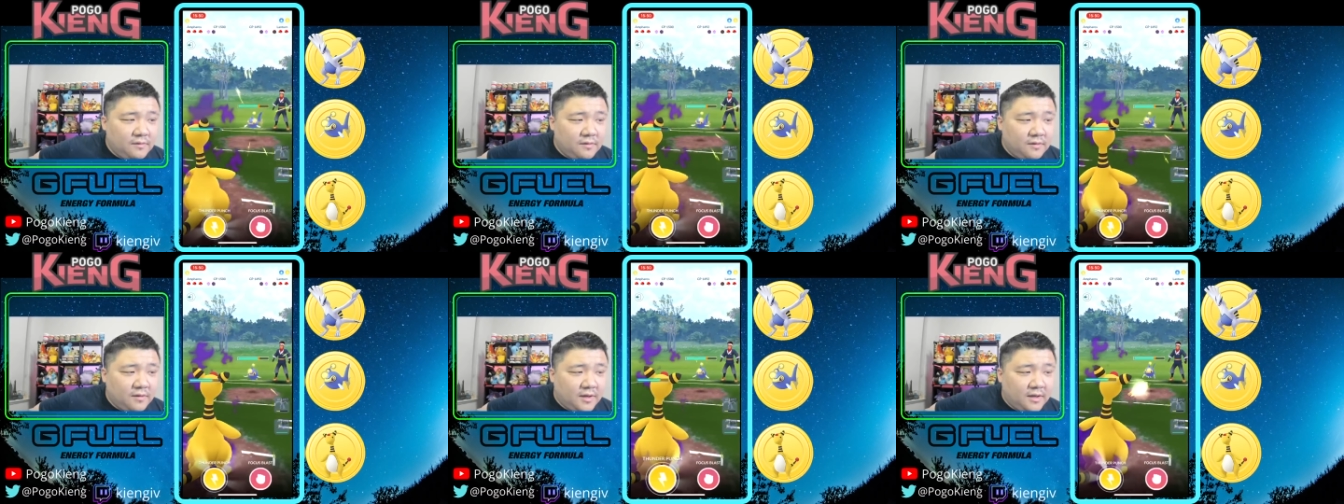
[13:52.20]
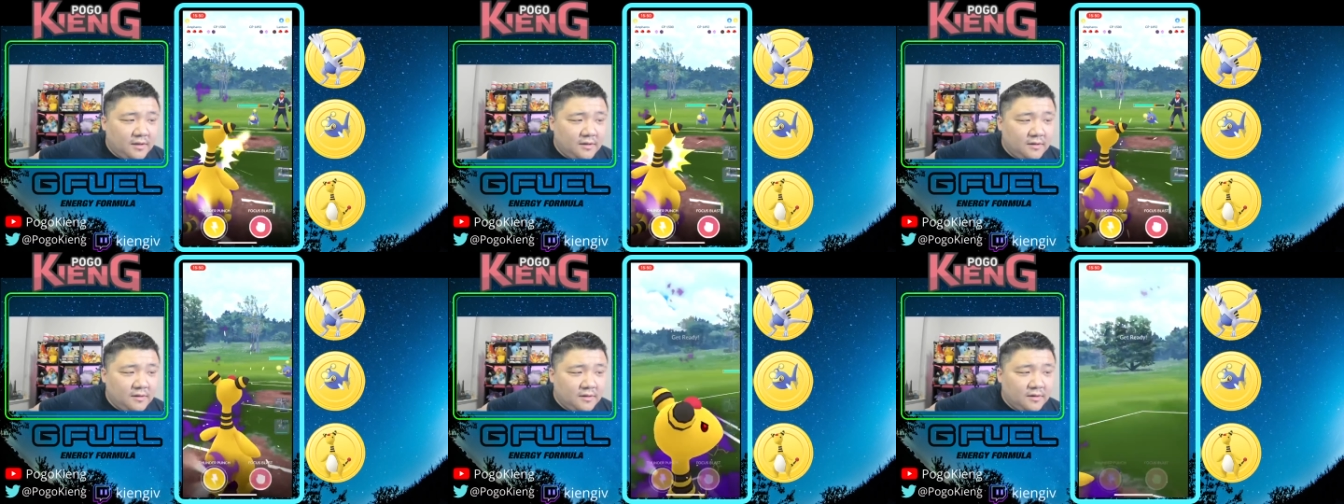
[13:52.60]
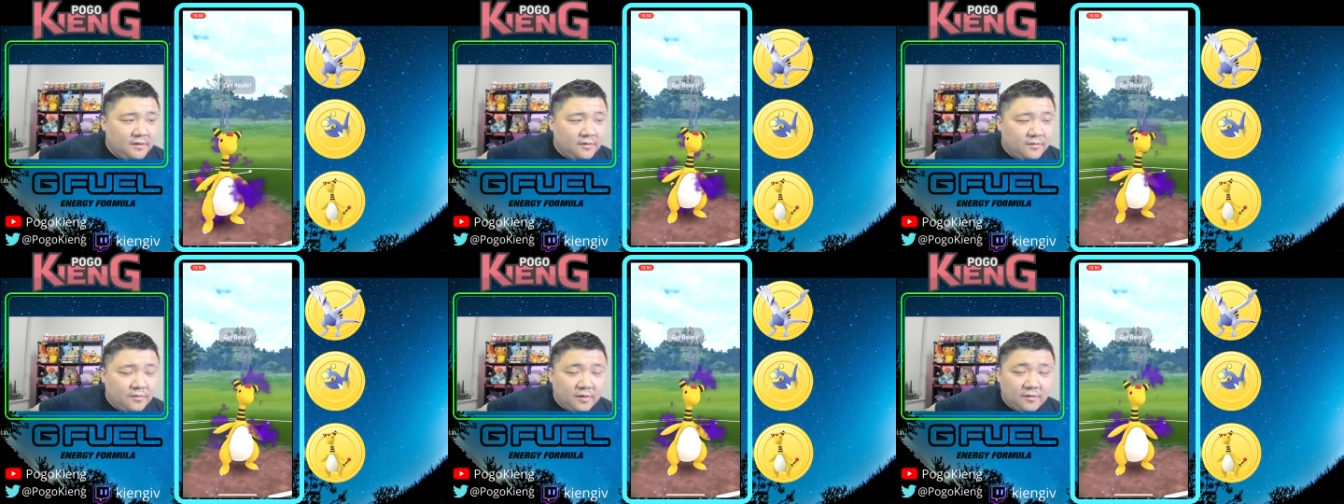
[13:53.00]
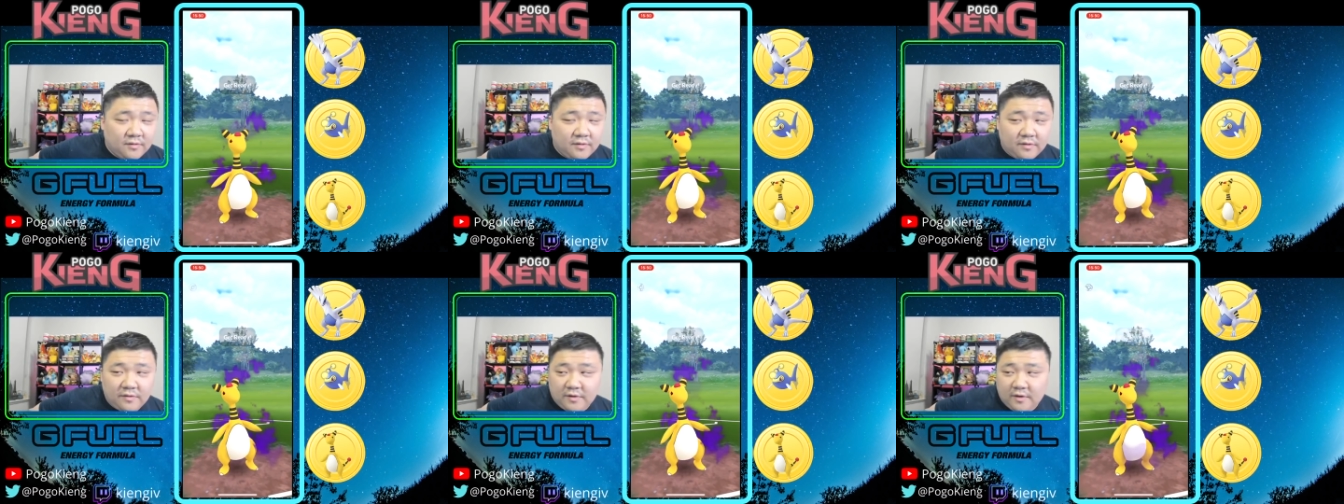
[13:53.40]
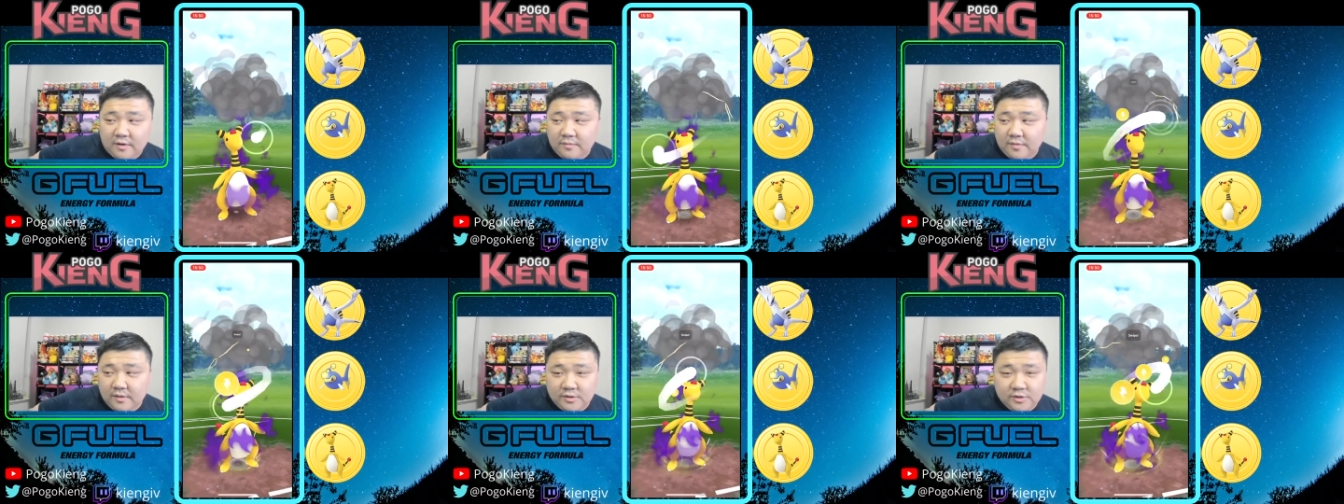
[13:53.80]
Okay, gonna throw the Thunder
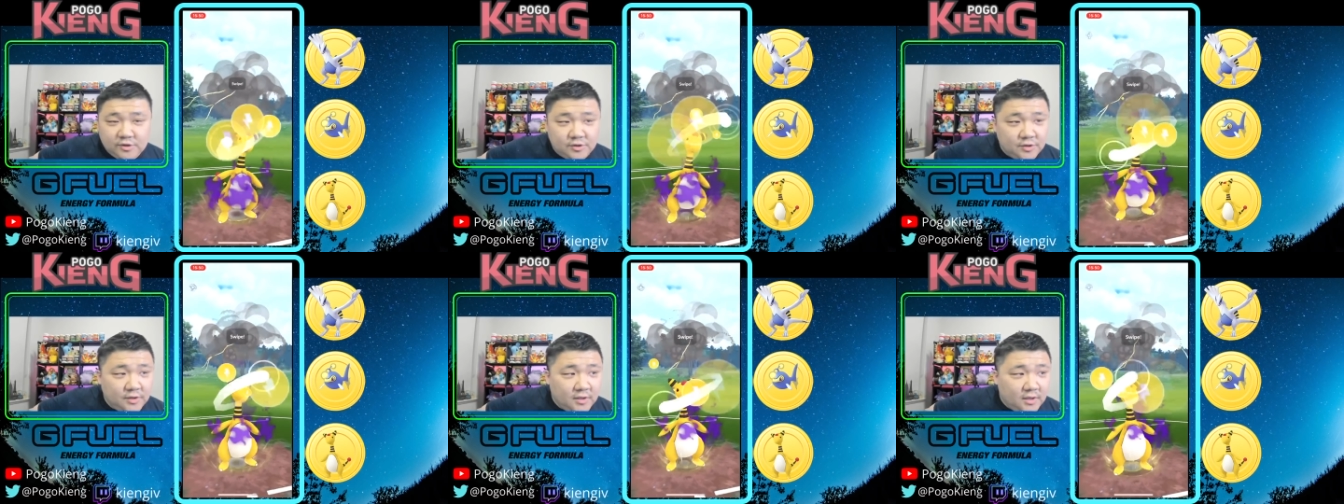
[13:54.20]
Punch.